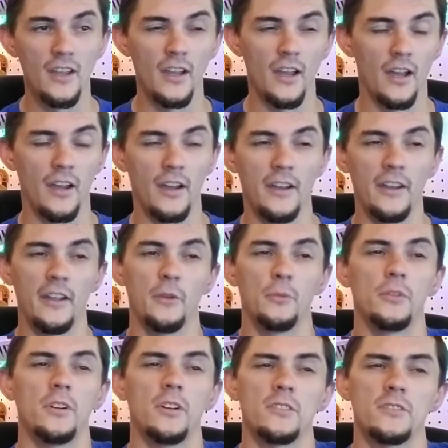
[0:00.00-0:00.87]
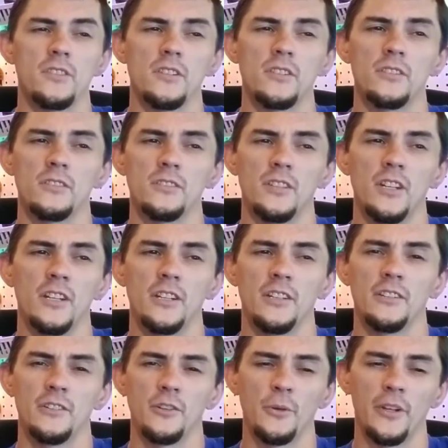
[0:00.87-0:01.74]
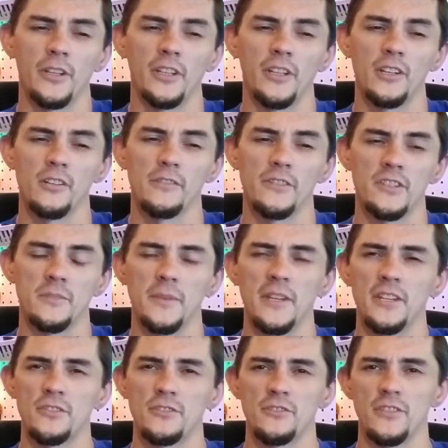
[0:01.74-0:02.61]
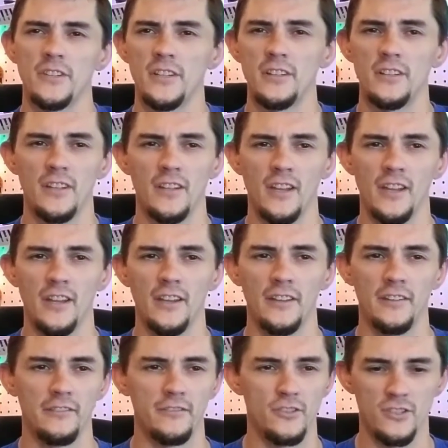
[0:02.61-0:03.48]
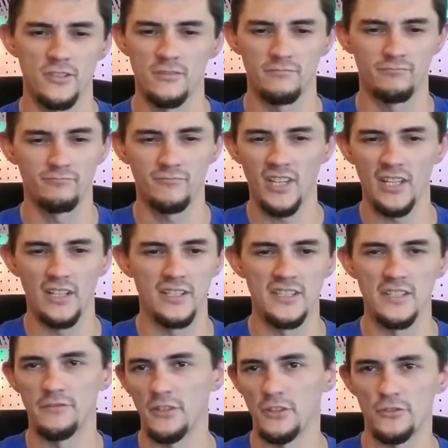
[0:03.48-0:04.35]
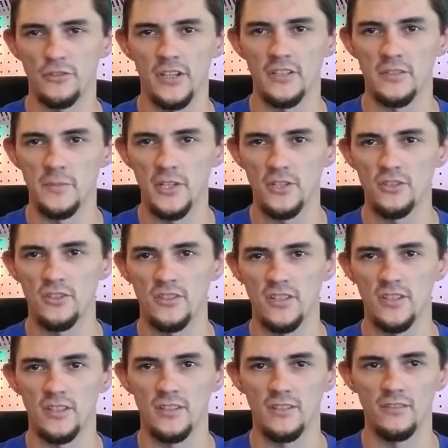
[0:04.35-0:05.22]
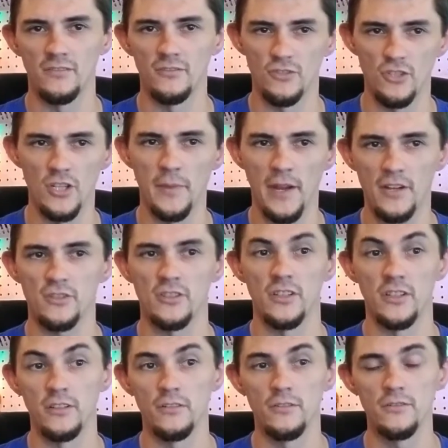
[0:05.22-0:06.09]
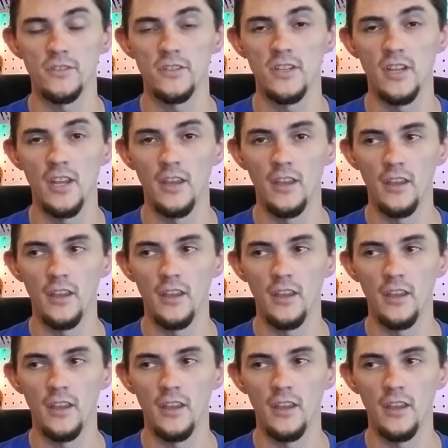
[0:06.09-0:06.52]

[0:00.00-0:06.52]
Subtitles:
And we'll also quickly go over some history of just kind of different transmissions that Jeep actually used.